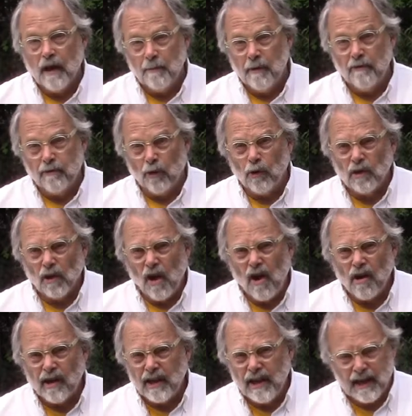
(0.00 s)
Before
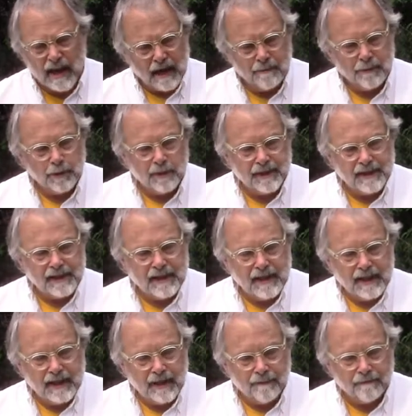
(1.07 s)
long, he came to a
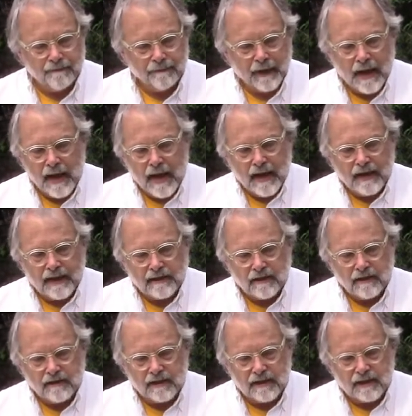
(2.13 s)
city.
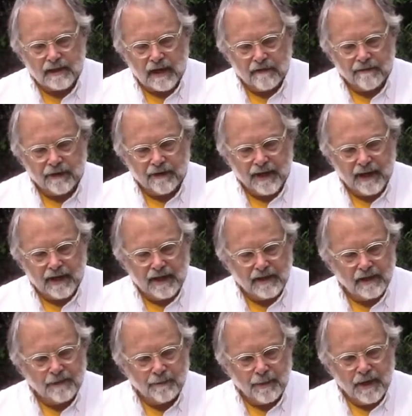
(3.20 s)
Getzel discovered that
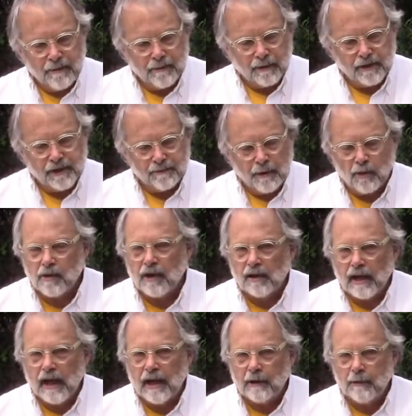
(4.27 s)
its people spoke a
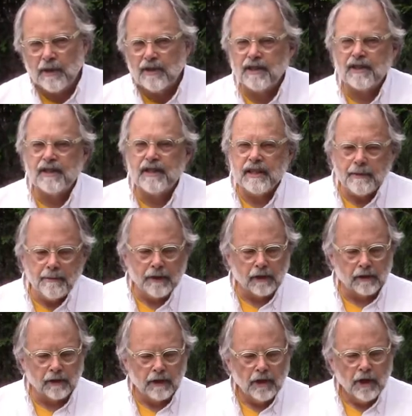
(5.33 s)
language
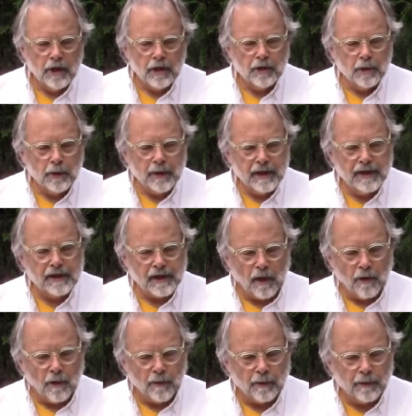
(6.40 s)
similar to his
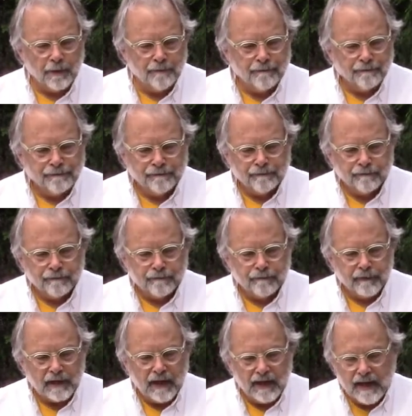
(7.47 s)
own.
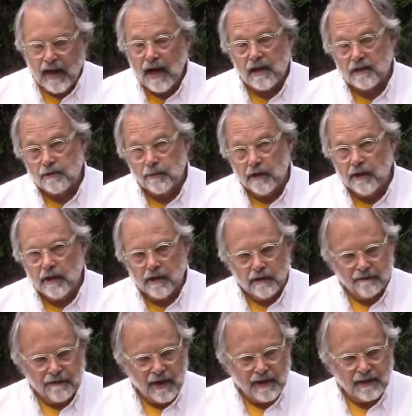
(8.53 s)
He asked where he
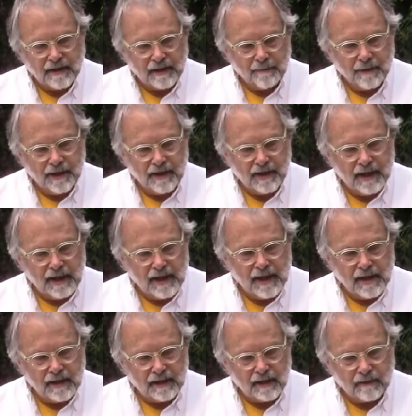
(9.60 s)
could find something to
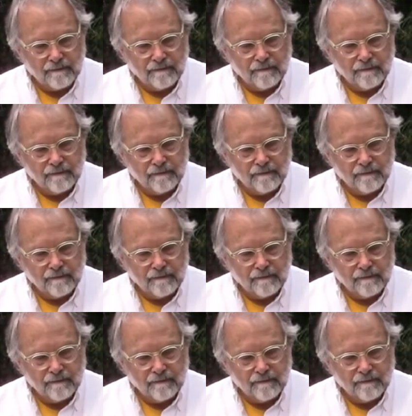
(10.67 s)
eat.